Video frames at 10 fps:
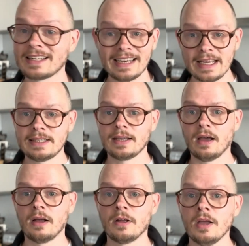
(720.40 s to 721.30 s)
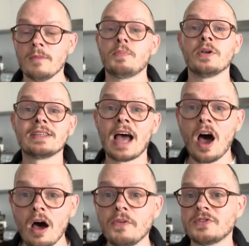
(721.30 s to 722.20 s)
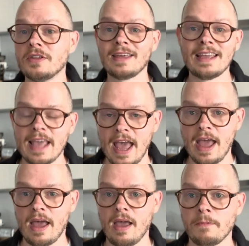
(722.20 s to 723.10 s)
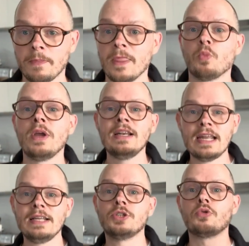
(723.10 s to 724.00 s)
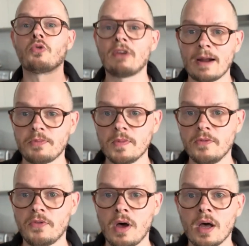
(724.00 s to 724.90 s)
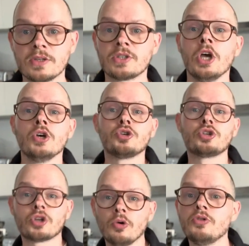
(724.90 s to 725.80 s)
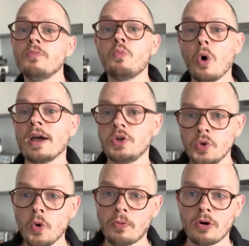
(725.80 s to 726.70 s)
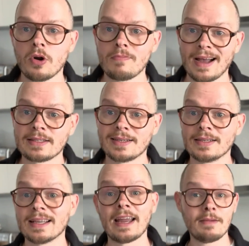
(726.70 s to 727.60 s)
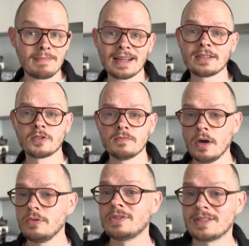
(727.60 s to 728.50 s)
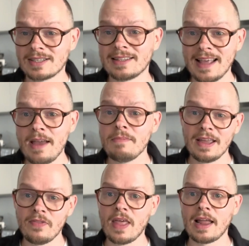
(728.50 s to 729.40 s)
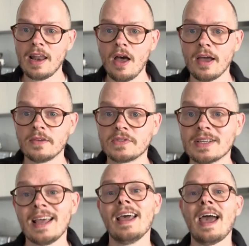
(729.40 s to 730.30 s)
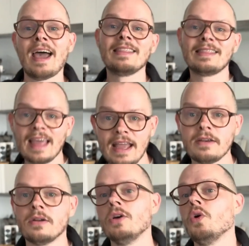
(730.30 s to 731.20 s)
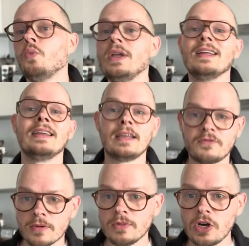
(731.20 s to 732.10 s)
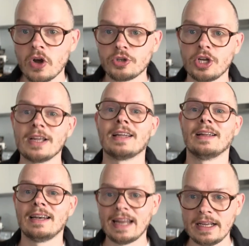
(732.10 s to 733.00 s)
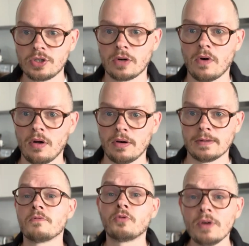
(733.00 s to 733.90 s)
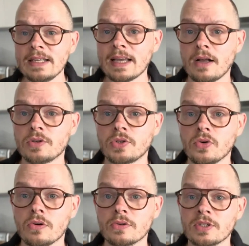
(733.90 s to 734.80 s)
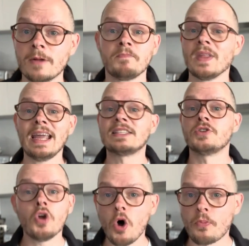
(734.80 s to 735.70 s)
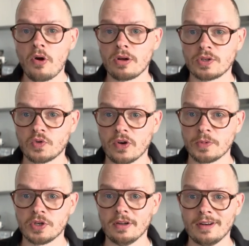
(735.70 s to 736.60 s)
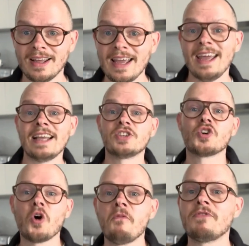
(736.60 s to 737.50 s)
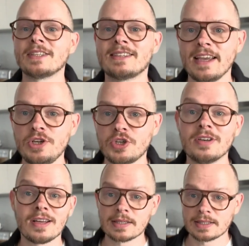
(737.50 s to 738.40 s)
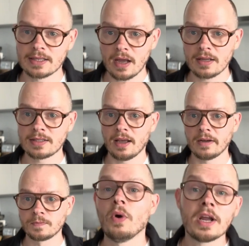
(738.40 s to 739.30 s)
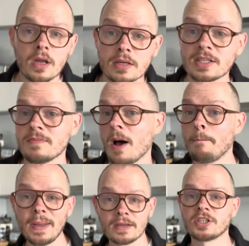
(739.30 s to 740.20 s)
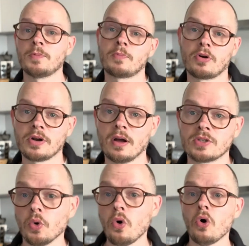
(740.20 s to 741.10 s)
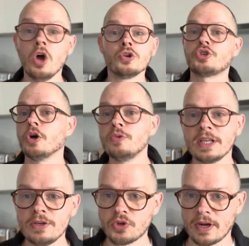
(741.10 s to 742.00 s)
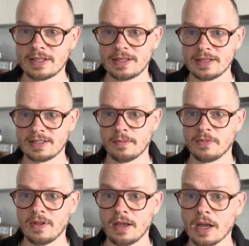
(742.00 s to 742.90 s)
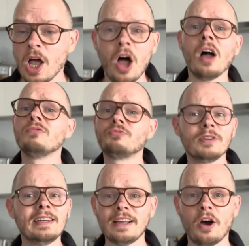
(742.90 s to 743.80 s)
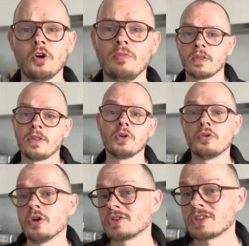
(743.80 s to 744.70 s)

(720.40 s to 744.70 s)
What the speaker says: later, but it's after they care. We need to grab them first, show them why your product matters and it matters most to them in their lives, and then we can give them the logic later on. For retail stores, it's not a product description. It's a conversation starter. When a customer picks up a product or shows interest in something, I really hope that you're not